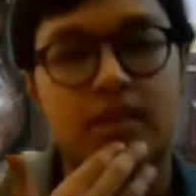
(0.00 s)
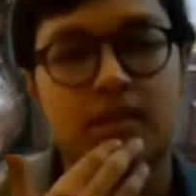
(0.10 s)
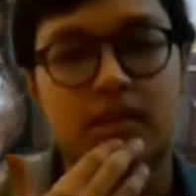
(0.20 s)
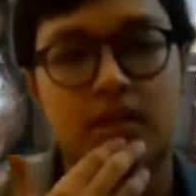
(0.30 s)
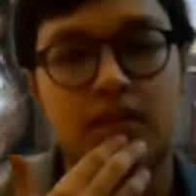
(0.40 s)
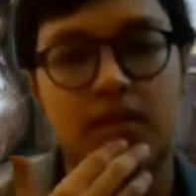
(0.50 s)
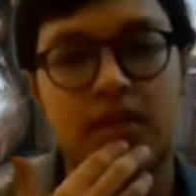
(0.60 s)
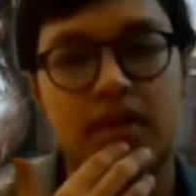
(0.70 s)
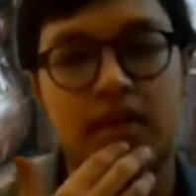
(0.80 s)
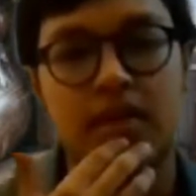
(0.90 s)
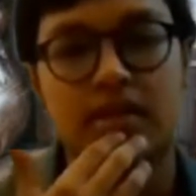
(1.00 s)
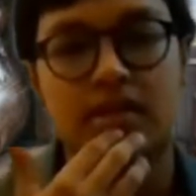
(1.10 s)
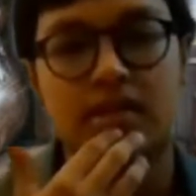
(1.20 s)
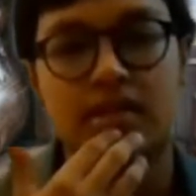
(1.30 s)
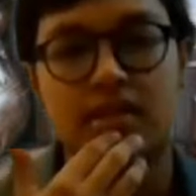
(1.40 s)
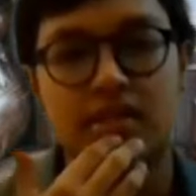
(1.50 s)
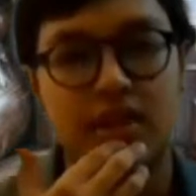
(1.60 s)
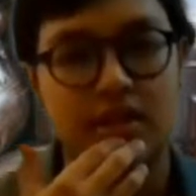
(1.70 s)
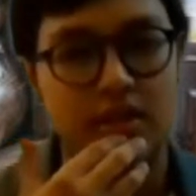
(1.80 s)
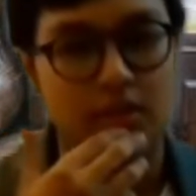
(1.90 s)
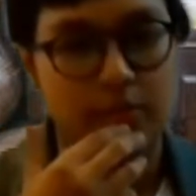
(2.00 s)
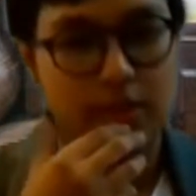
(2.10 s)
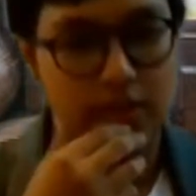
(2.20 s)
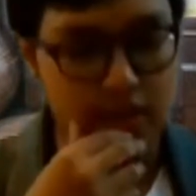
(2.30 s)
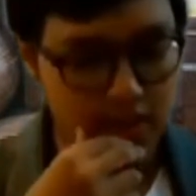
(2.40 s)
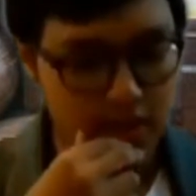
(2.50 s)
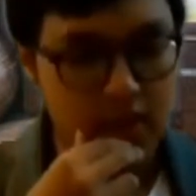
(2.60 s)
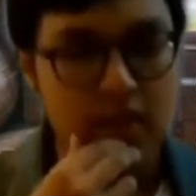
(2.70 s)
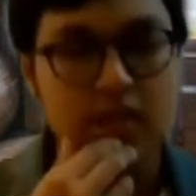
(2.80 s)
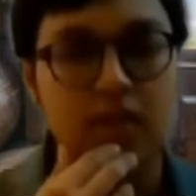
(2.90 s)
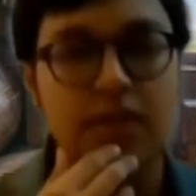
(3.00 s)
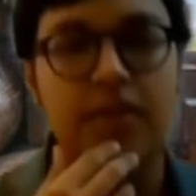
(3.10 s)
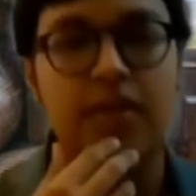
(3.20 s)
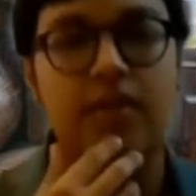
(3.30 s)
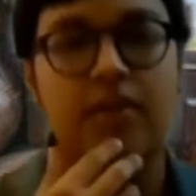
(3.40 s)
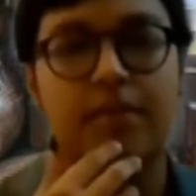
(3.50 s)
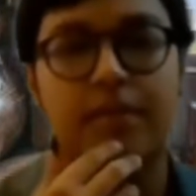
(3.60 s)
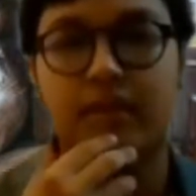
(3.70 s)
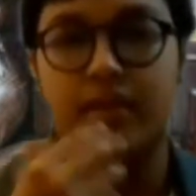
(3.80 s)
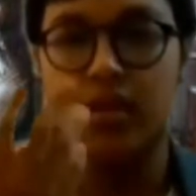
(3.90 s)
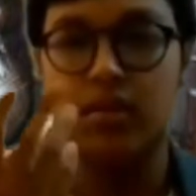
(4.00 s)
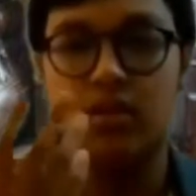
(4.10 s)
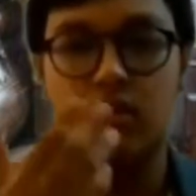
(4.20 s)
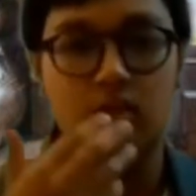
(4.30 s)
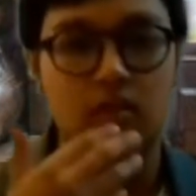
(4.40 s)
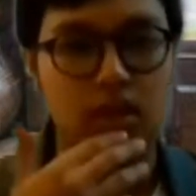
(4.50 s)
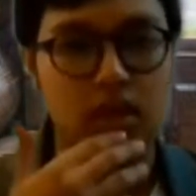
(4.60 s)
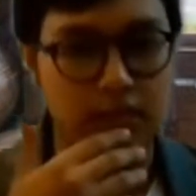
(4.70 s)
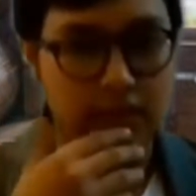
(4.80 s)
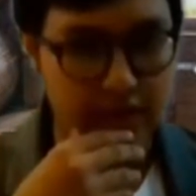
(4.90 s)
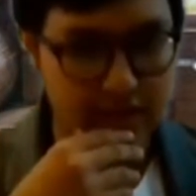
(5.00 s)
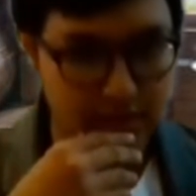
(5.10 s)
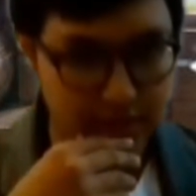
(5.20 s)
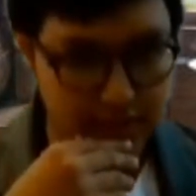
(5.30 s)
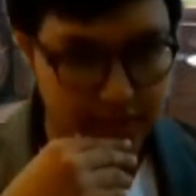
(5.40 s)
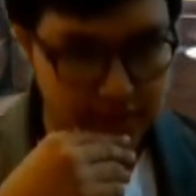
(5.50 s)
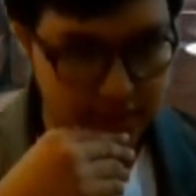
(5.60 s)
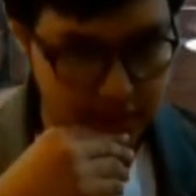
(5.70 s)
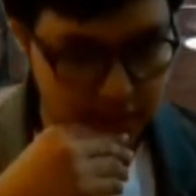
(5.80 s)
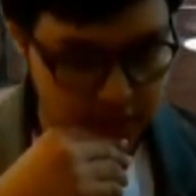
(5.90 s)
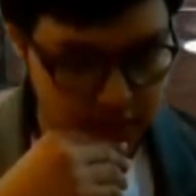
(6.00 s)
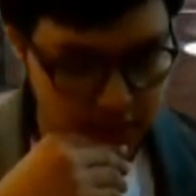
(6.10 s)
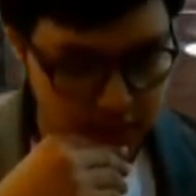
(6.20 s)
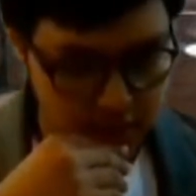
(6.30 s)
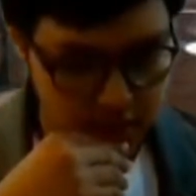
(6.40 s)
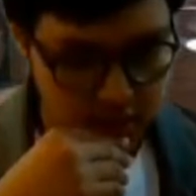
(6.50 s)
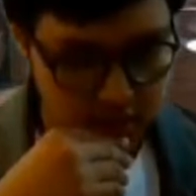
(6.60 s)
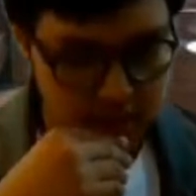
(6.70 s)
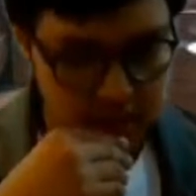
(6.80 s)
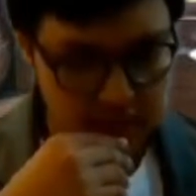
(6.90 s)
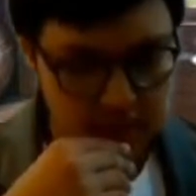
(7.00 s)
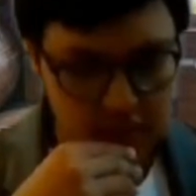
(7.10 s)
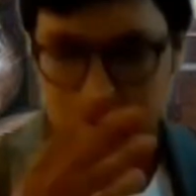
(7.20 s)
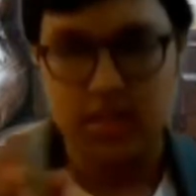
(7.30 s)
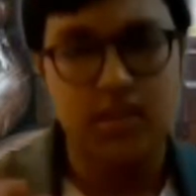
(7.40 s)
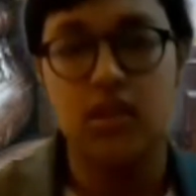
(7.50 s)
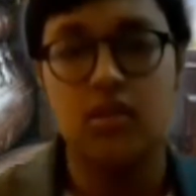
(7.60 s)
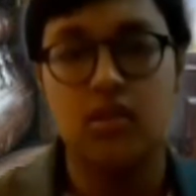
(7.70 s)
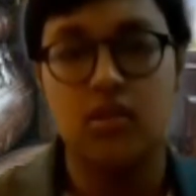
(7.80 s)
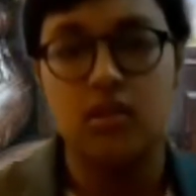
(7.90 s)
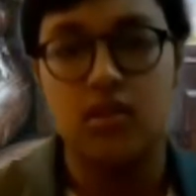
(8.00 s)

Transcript: solving a case is just straight to the point. Solving them, done. No need for exemplification or whatever you just said.